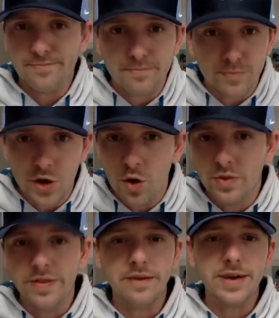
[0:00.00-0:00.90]
know
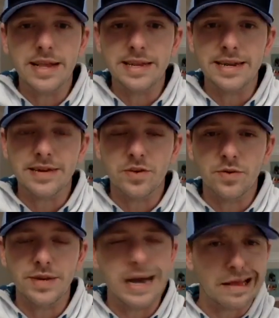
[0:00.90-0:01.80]
that they've got the Knicks
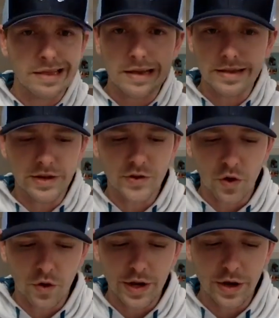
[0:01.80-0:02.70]
on deck, think that it's
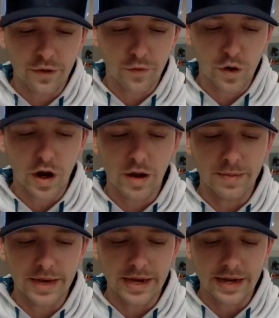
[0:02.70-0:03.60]
already over, come
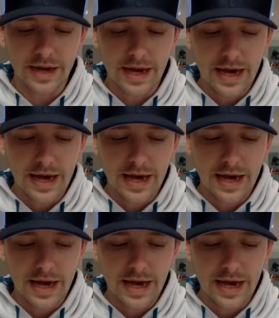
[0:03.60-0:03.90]
in,